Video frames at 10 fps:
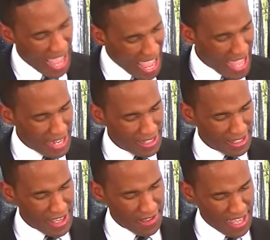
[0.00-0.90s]
and
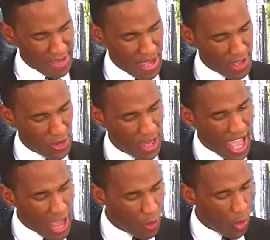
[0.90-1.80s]
his image,
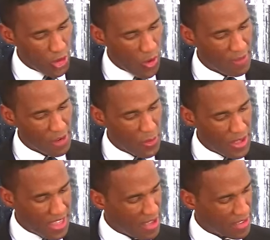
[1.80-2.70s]
and whosoever
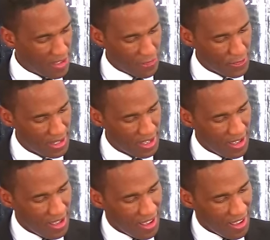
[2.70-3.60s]
receiveth
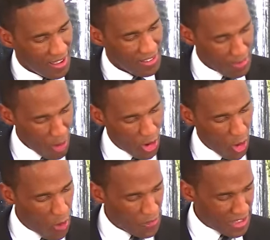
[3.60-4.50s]
the
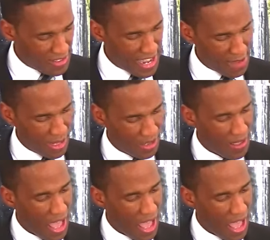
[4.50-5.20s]
mark of his name.